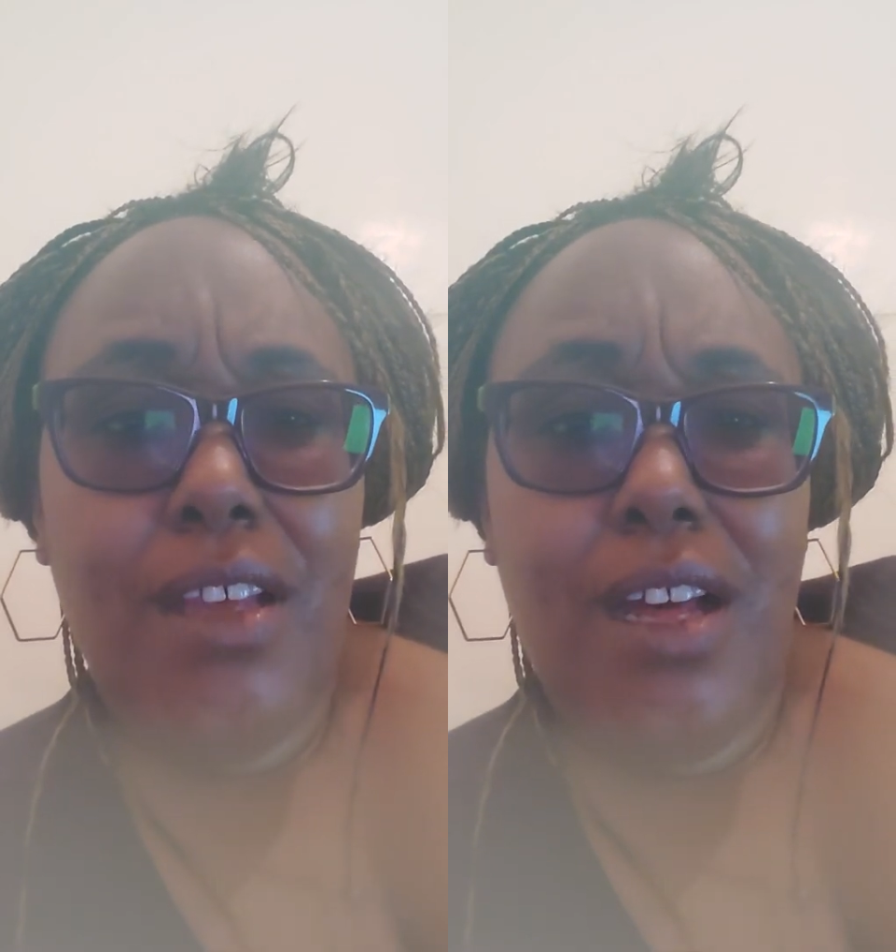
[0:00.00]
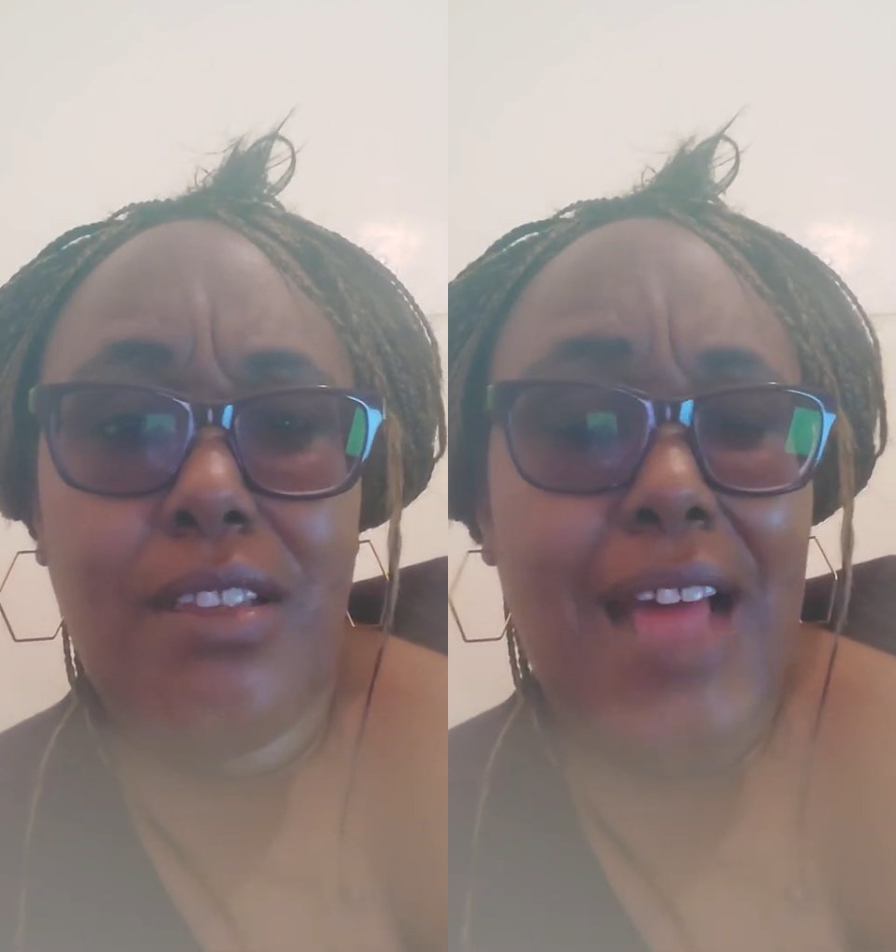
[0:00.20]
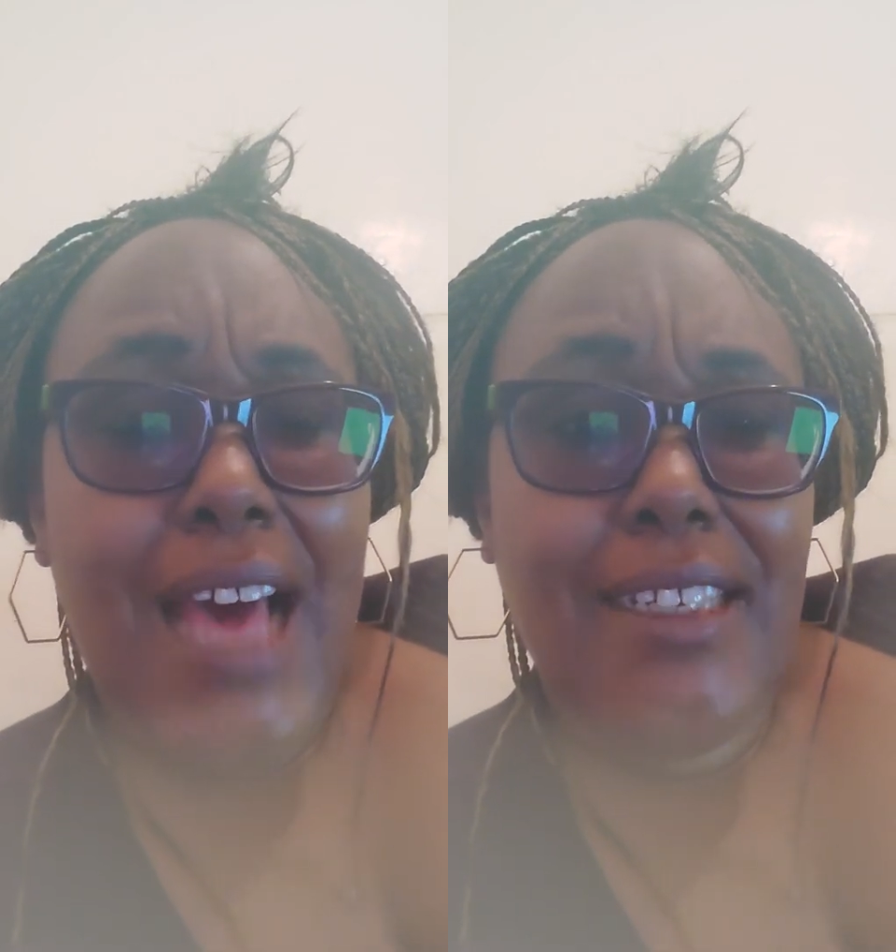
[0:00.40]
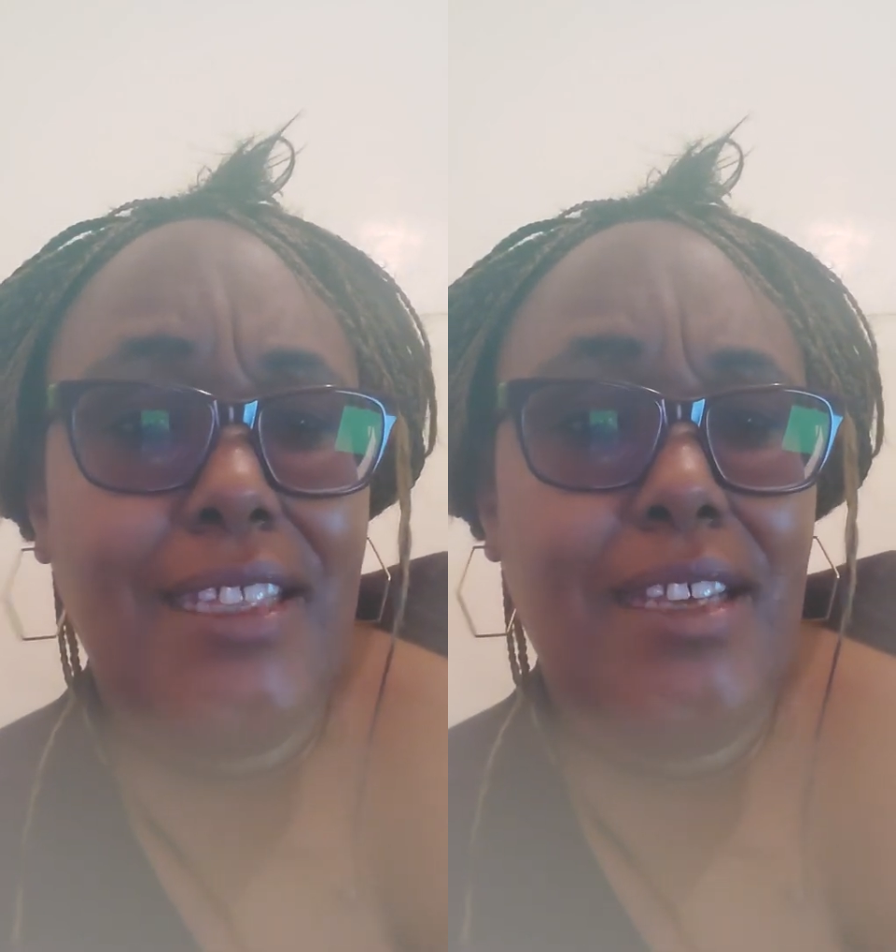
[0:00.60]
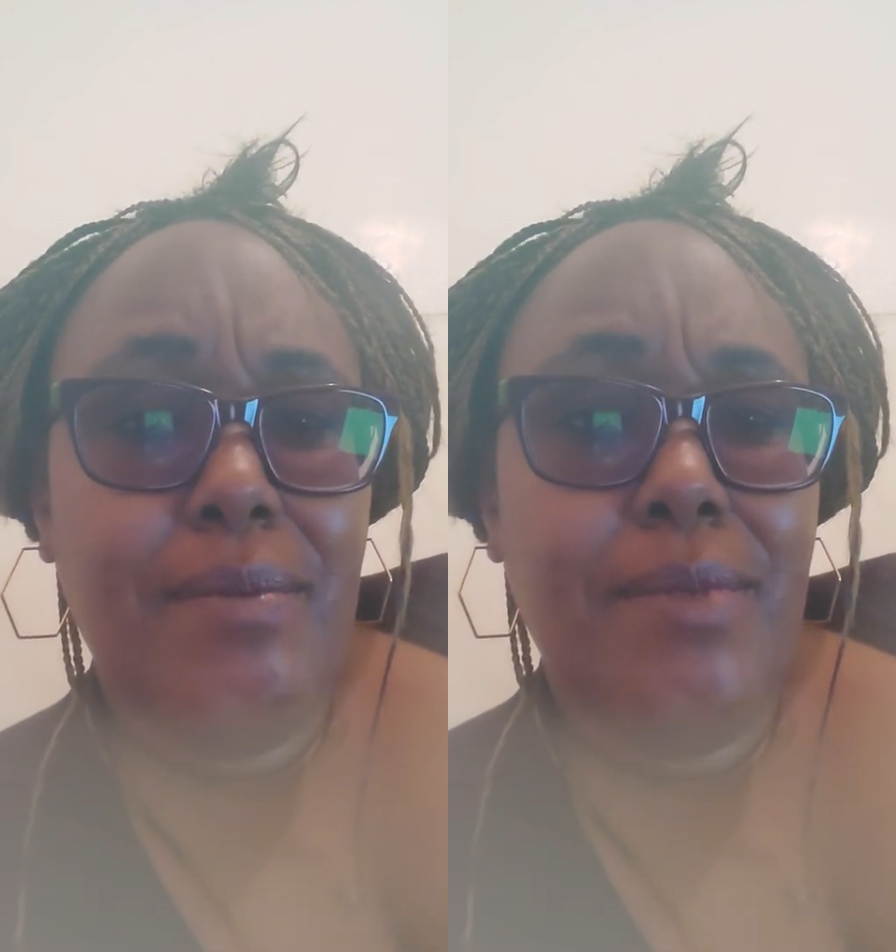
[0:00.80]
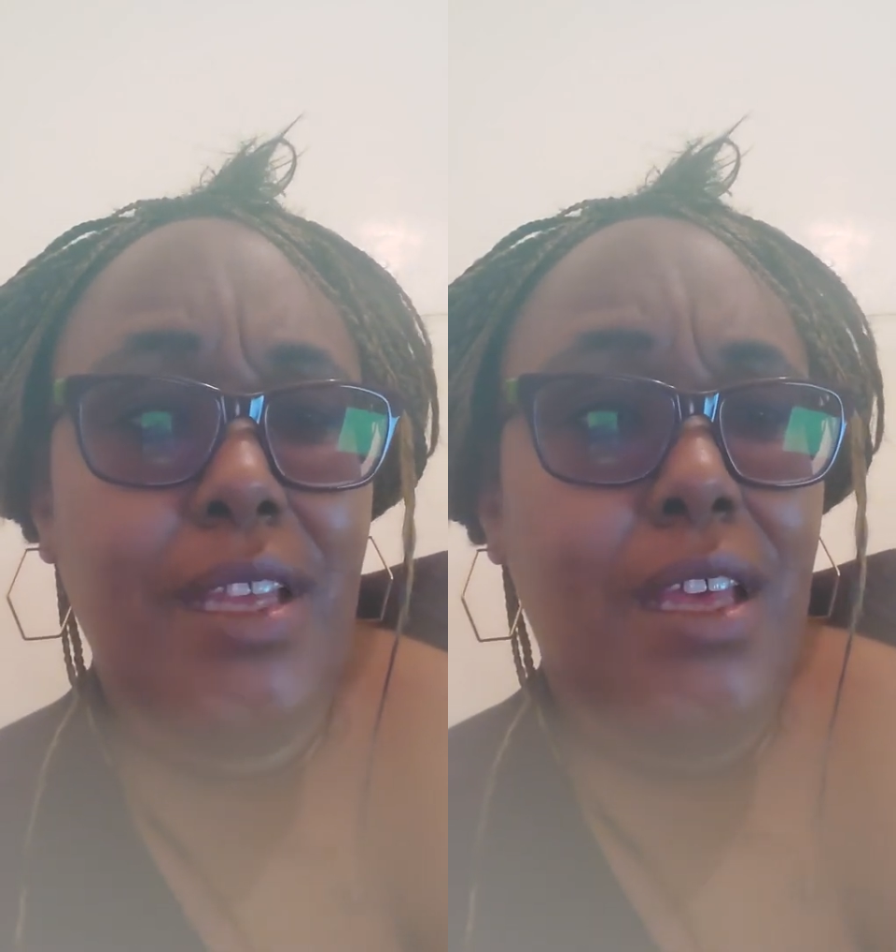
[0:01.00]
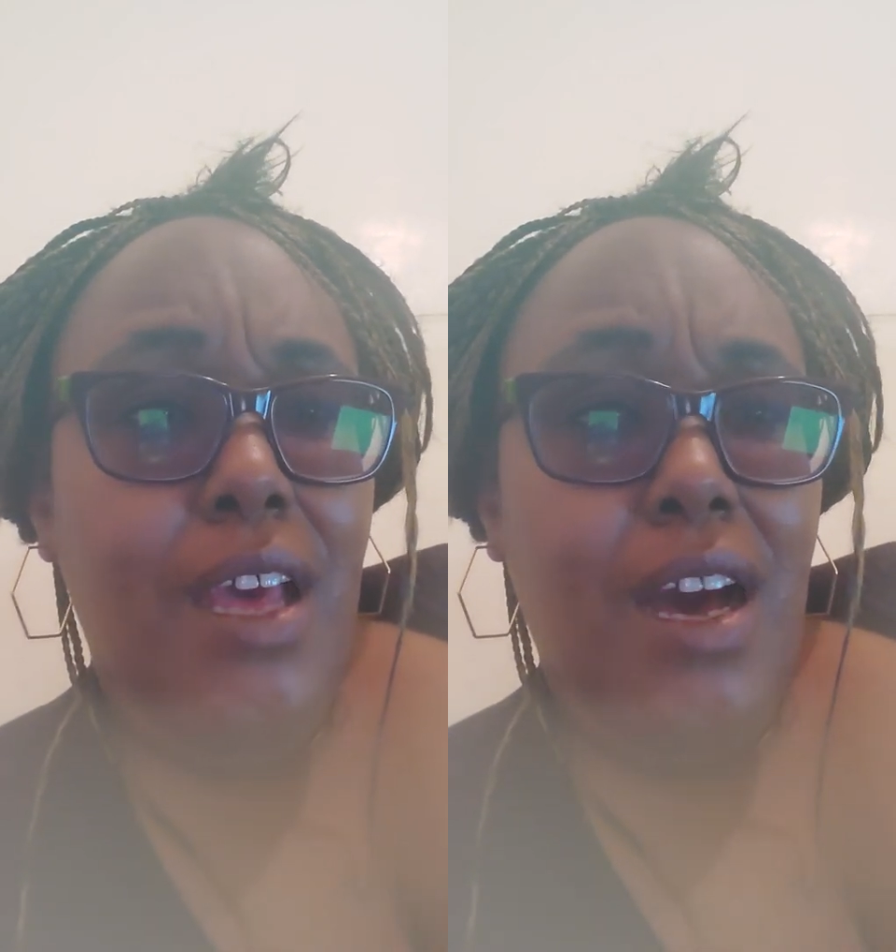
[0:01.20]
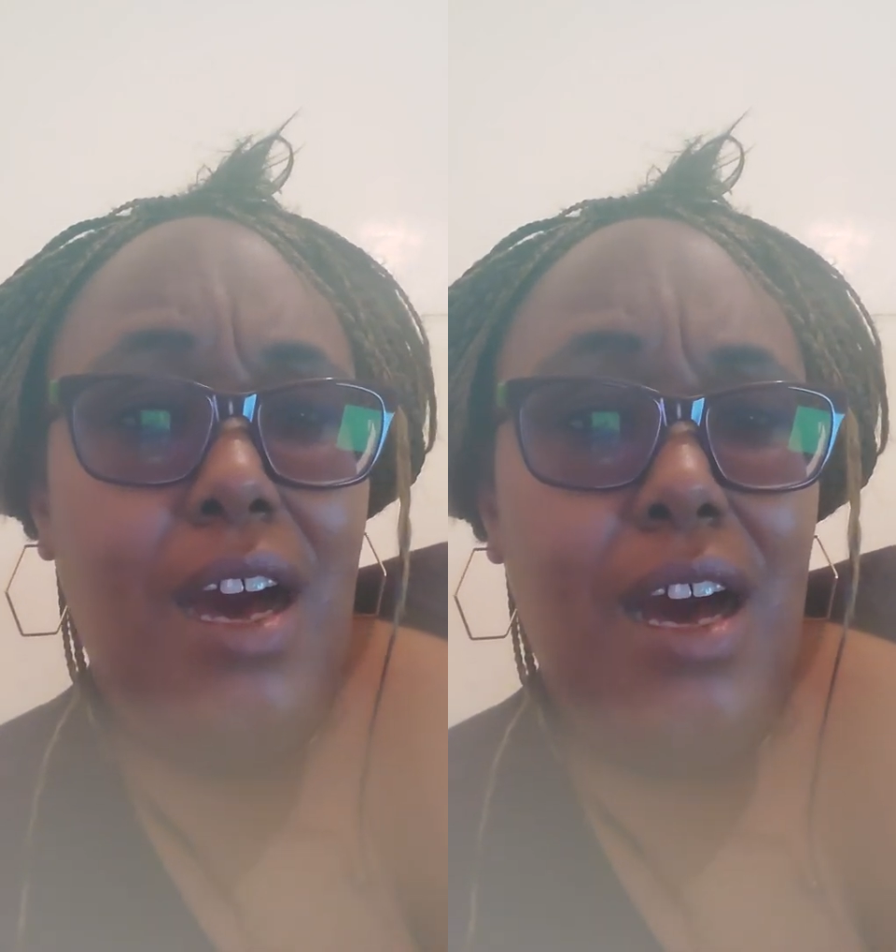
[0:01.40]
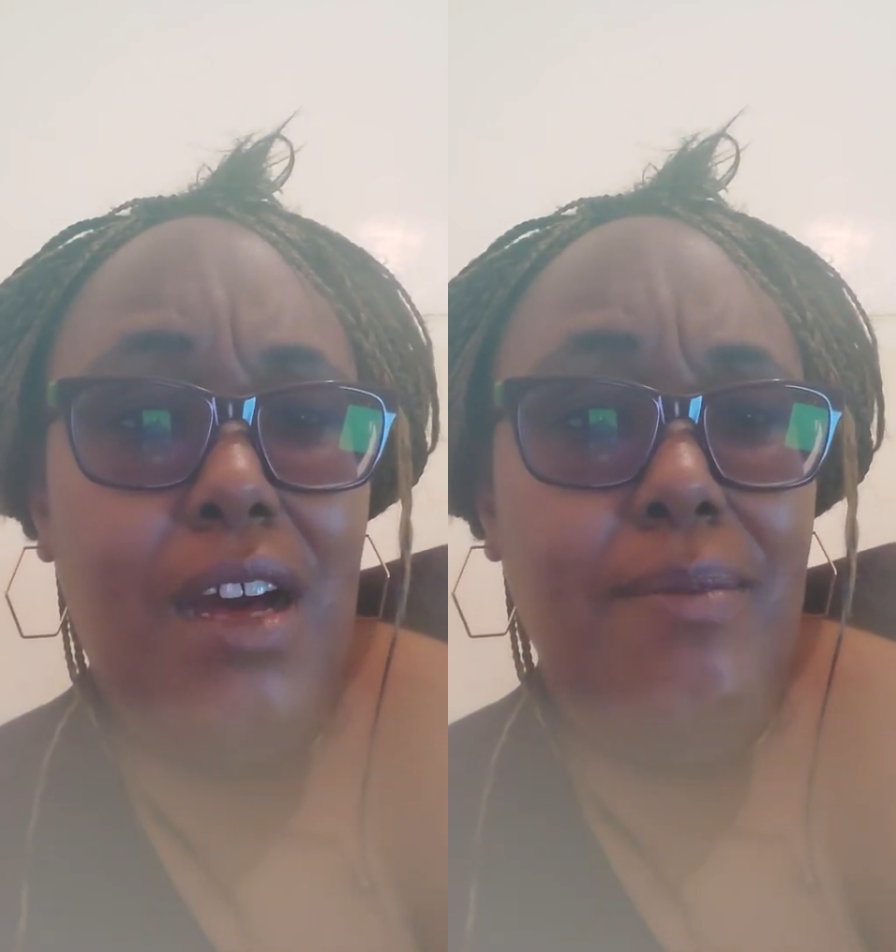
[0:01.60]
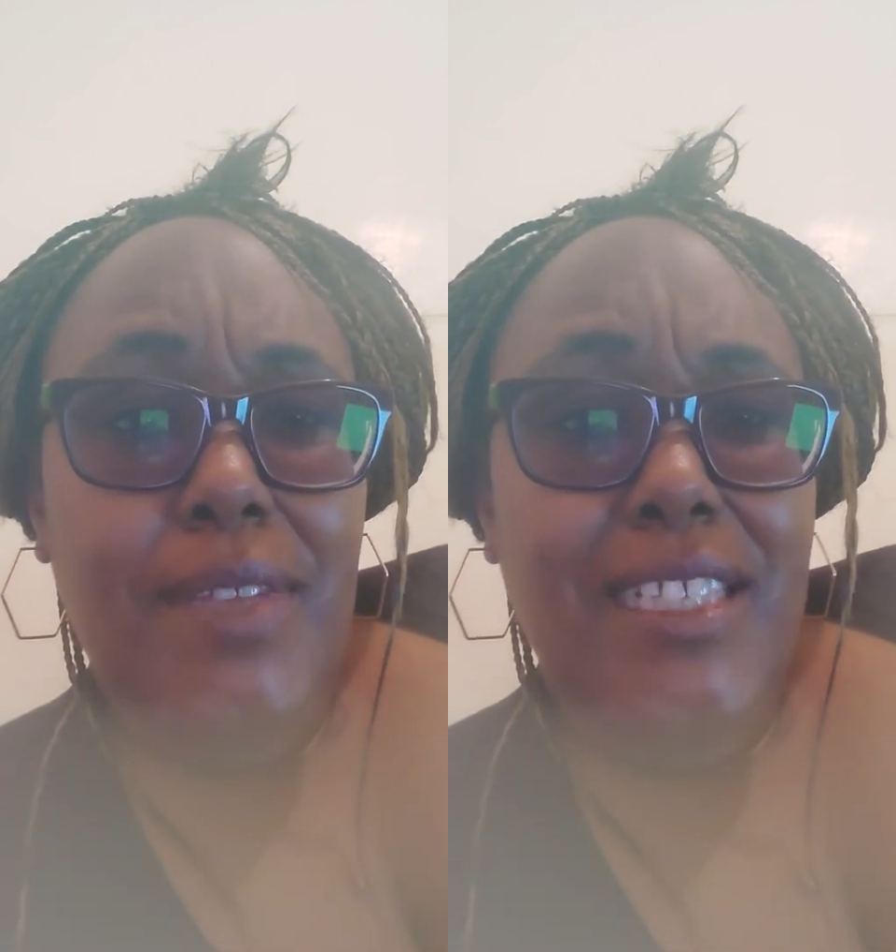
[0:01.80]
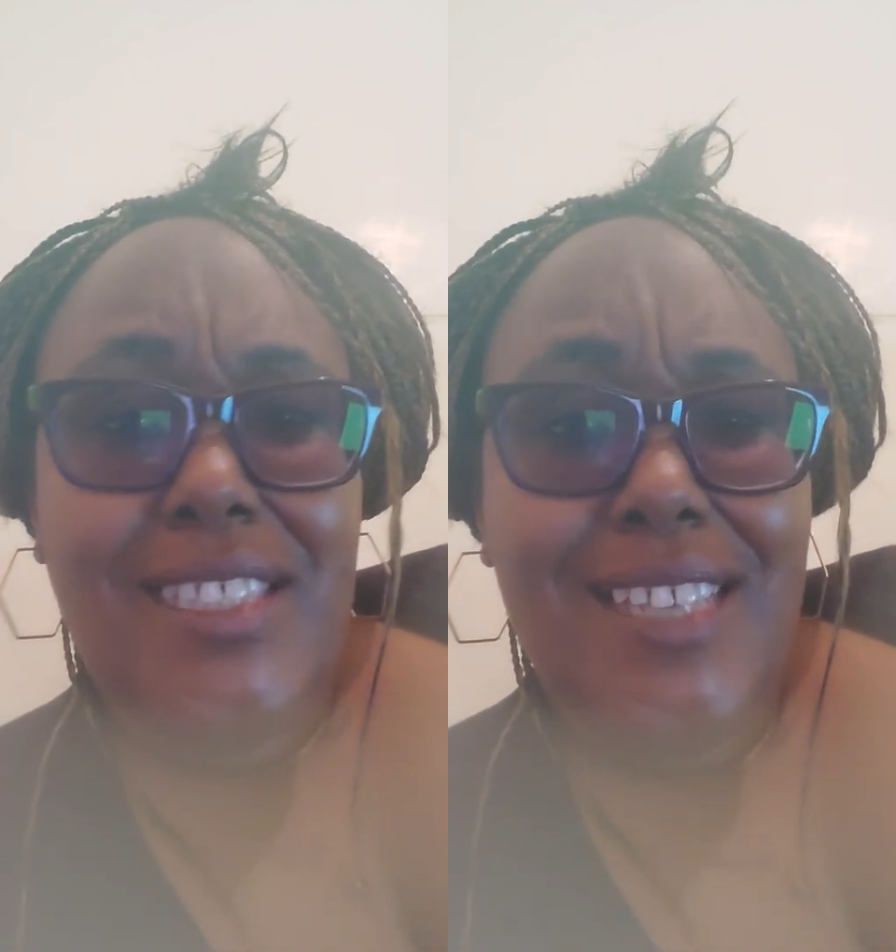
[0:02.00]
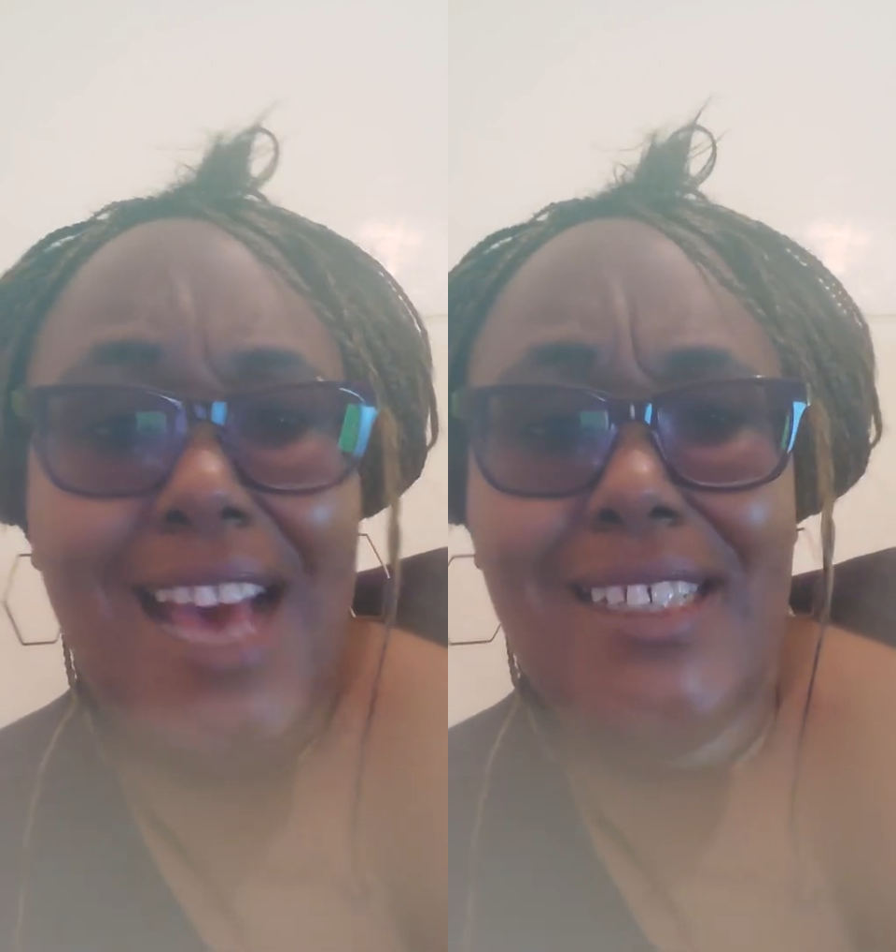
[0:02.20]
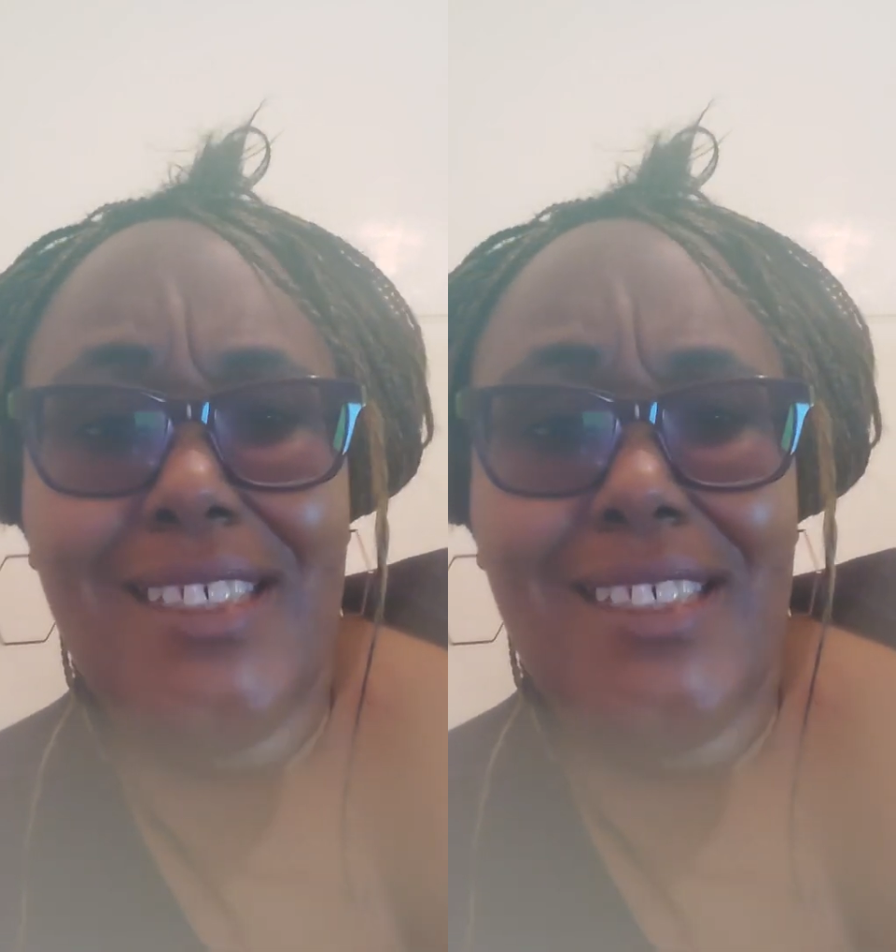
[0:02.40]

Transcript: A lot of them. It's not a